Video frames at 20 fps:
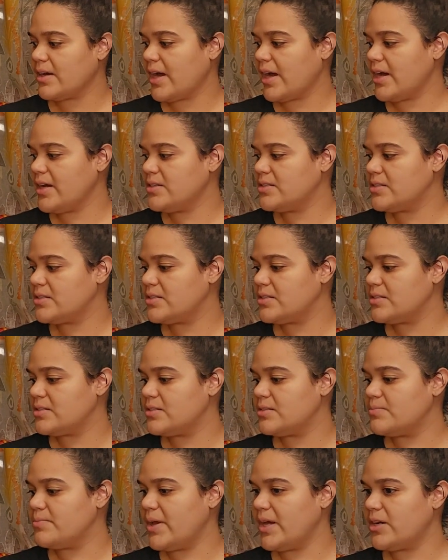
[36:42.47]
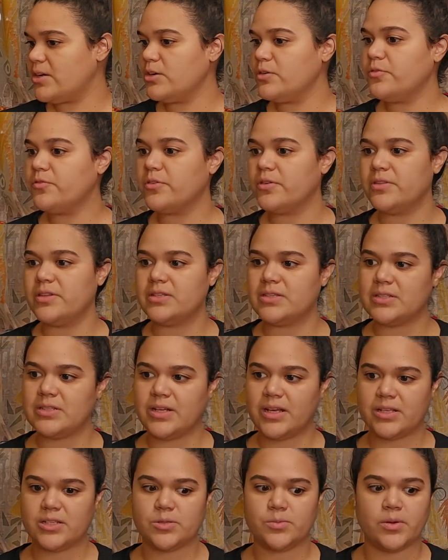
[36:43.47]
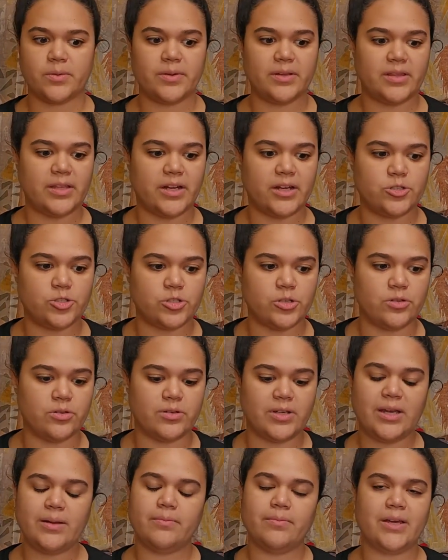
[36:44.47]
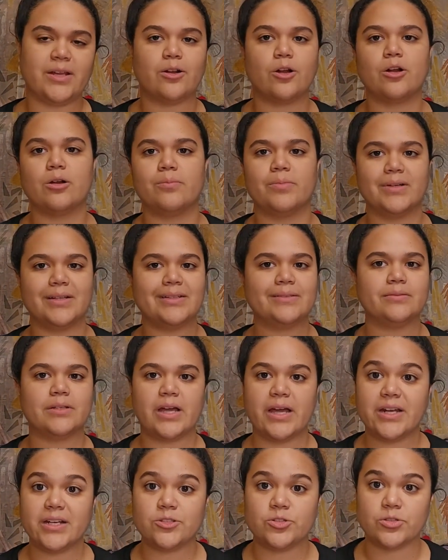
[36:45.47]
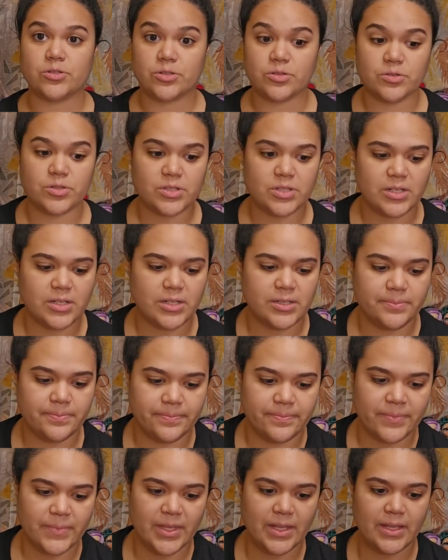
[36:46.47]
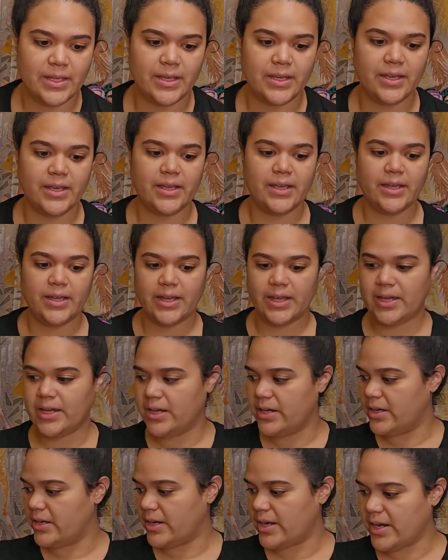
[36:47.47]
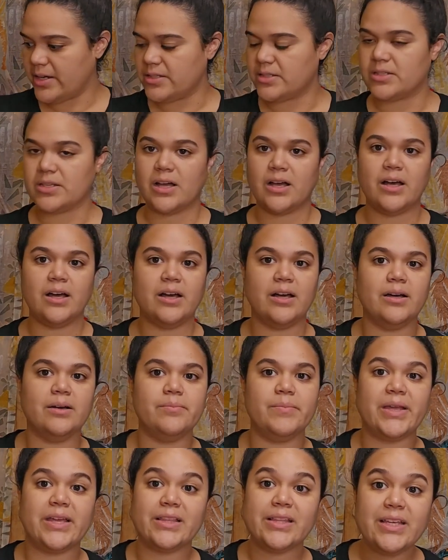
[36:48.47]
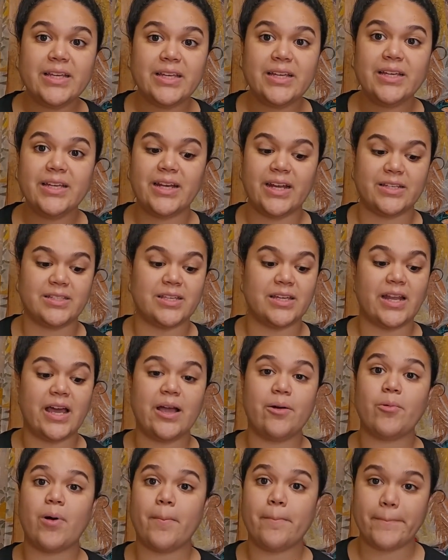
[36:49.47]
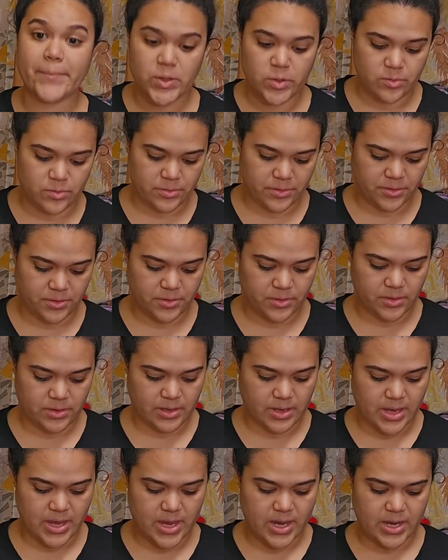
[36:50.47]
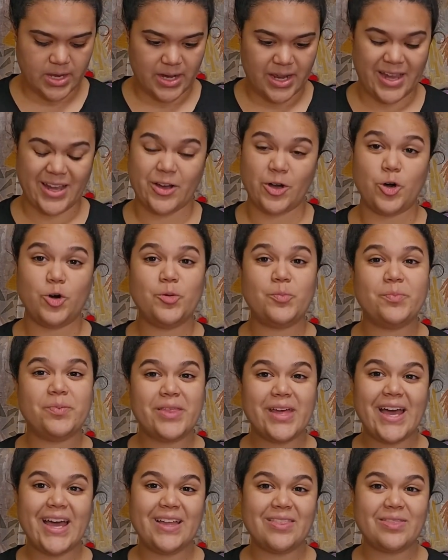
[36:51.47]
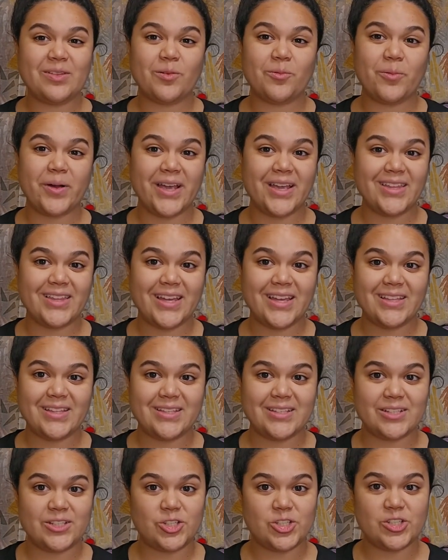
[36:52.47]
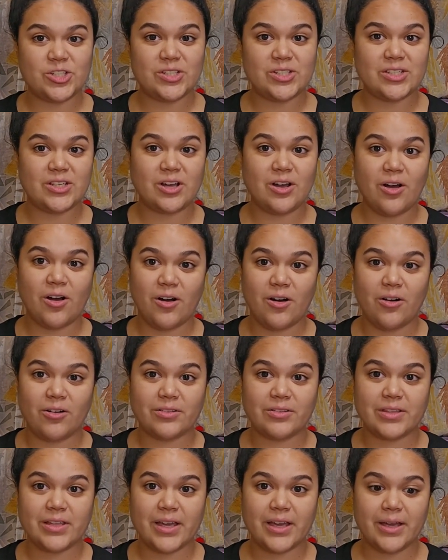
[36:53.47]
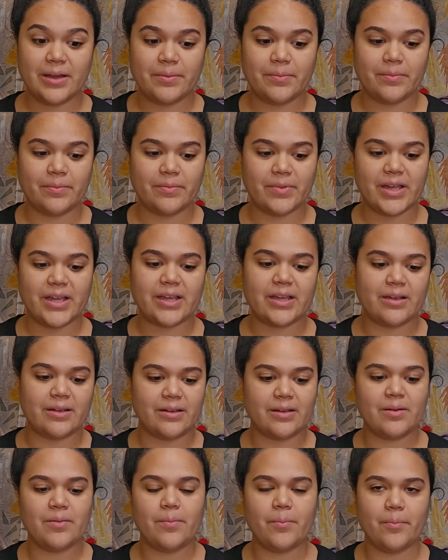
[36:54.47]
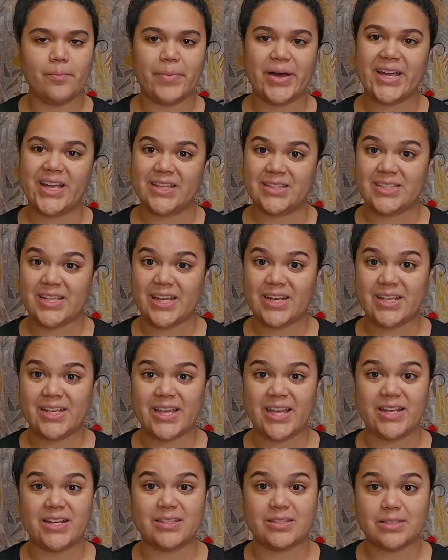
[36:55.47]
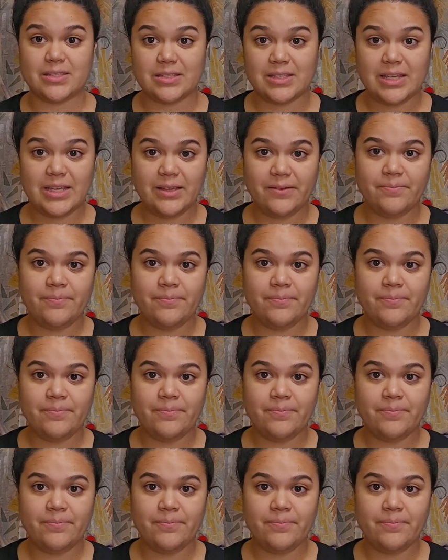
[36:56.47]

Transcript: I met her for this next mermaid that I show you. Not met her, but got introduced to her. And I saw Mei Li and I said, I want both. And I hope that the way that she called them, like by a dedicated sea,